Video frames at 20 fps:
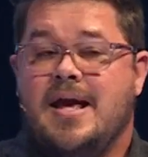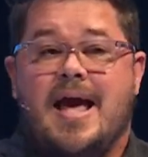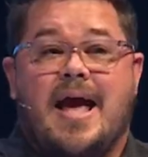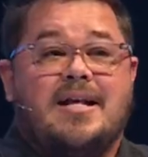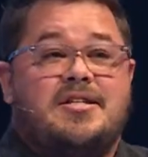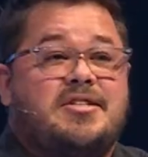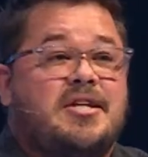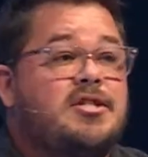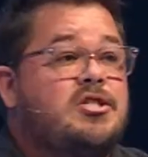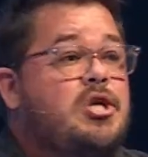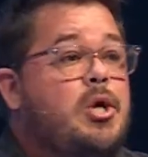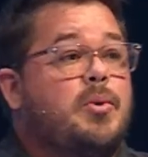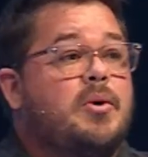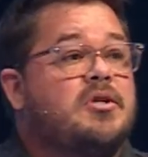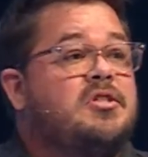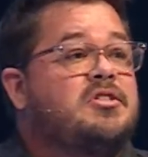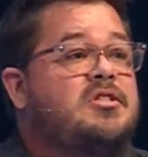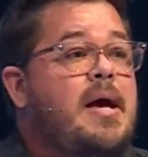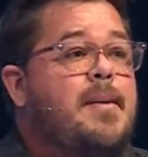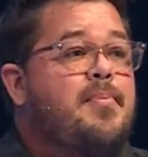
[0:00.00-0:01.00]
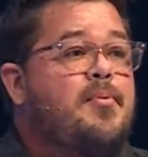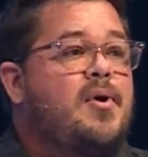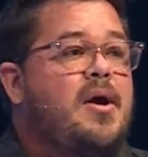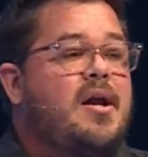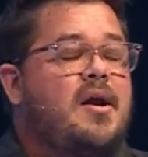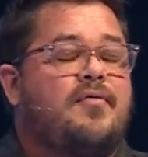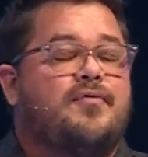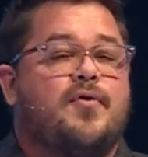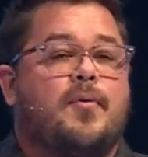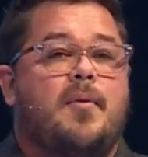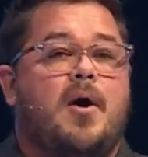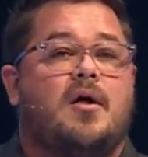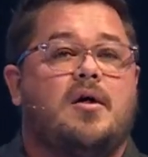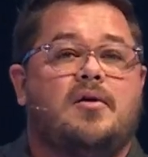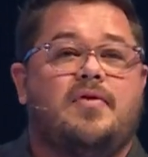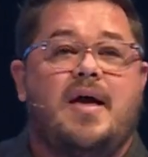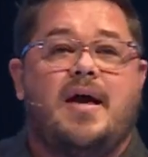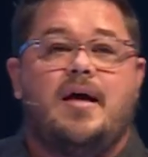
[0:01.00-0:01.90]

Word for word: And since you were separated from all of